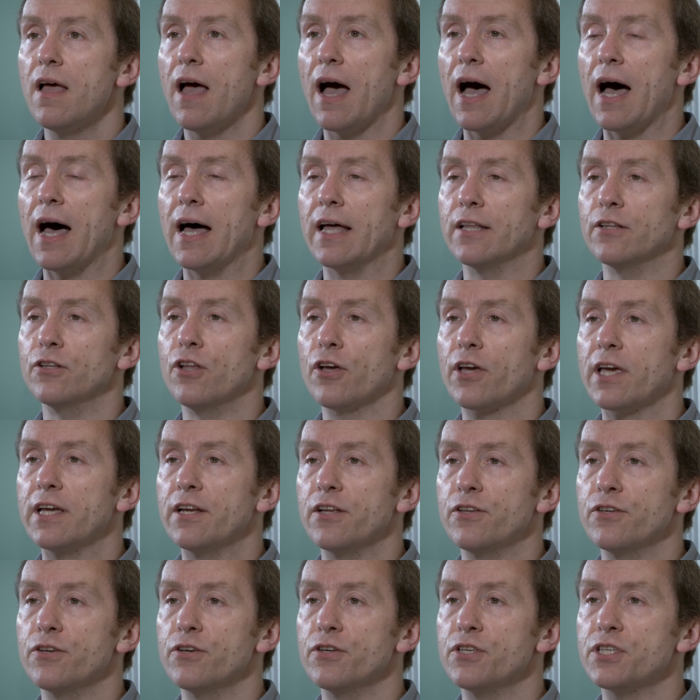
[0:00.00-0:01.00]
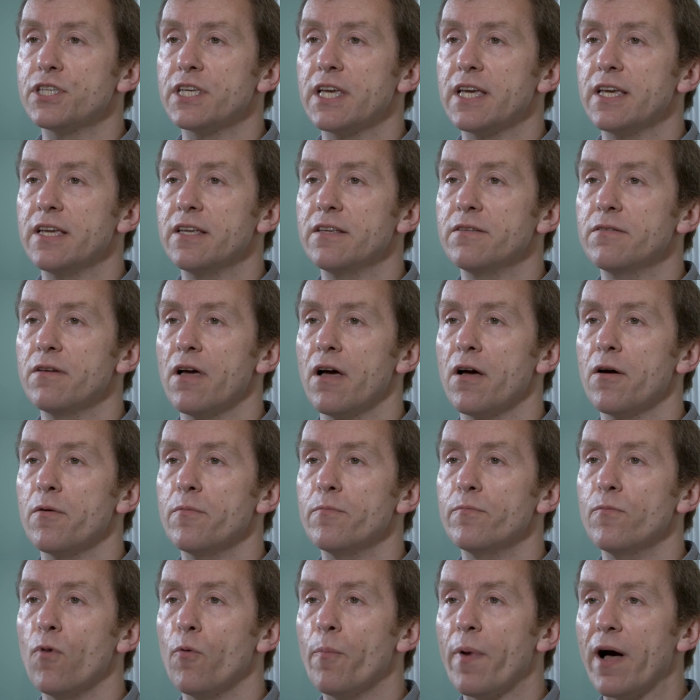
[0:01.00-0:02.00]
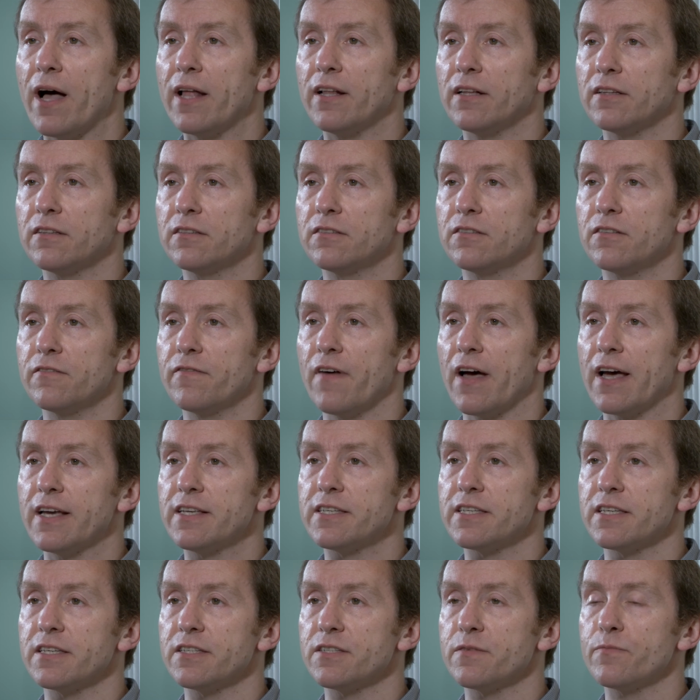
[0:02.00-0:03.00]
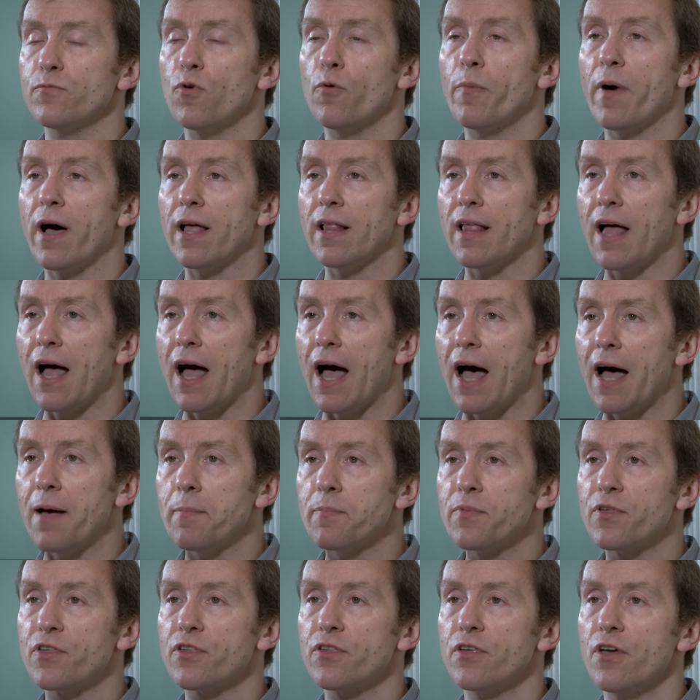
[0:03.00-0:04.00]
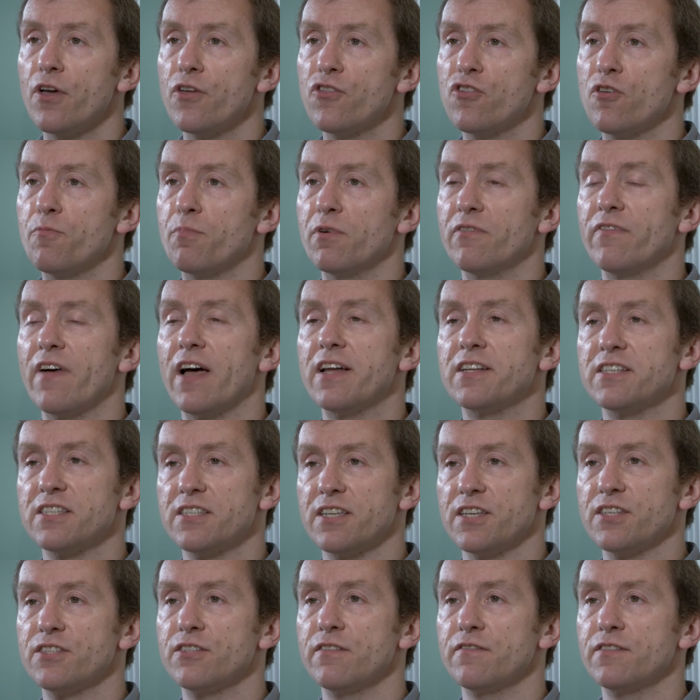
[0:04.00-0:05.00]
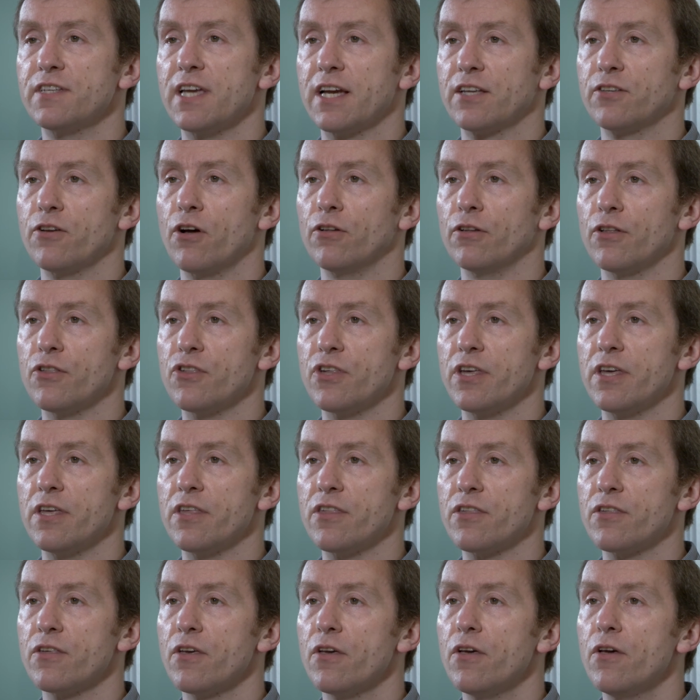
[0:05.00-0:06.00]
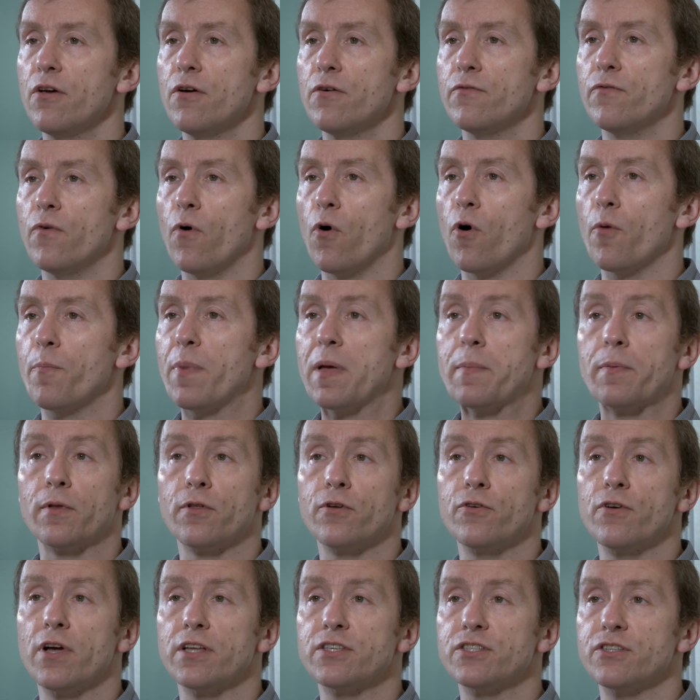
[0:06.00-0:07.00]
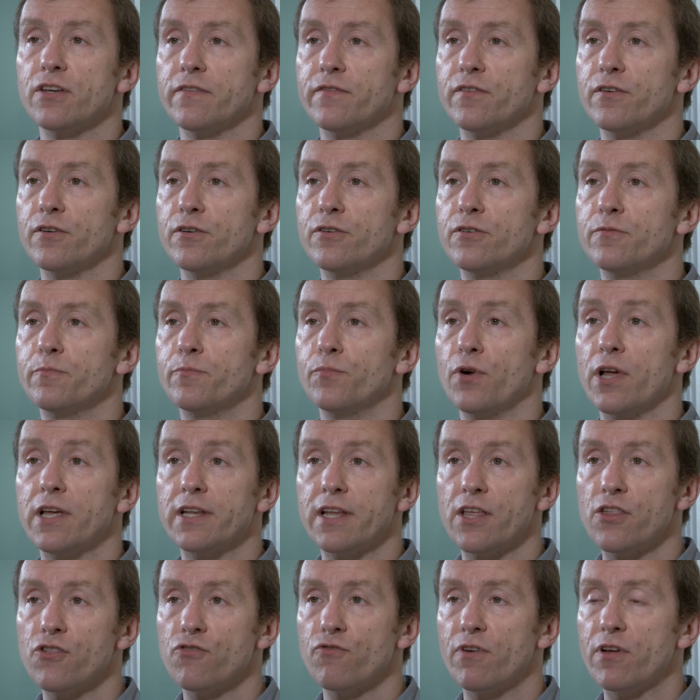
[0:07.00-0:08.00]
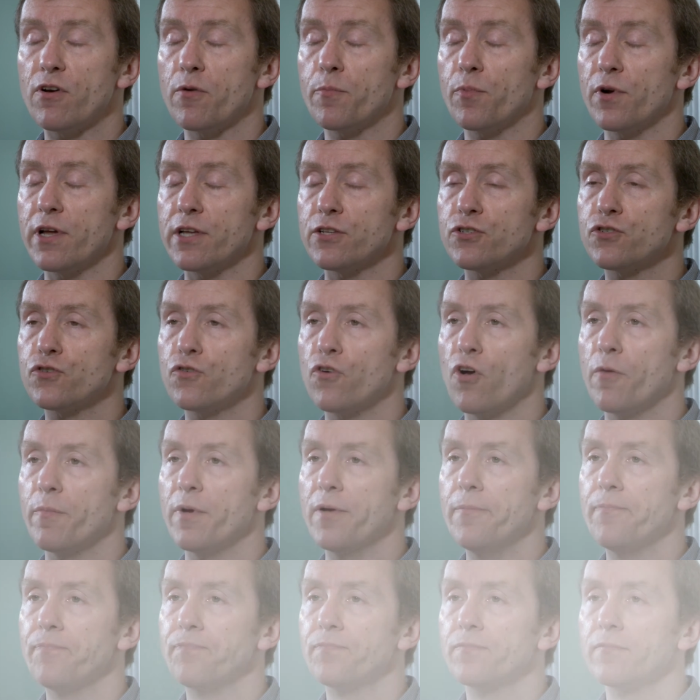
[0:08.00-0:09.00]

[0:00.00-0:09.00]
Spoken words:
and looking at using mobile devices and mobile apps to provide assistive technologies for people who had suffered brain injury or brain trauma.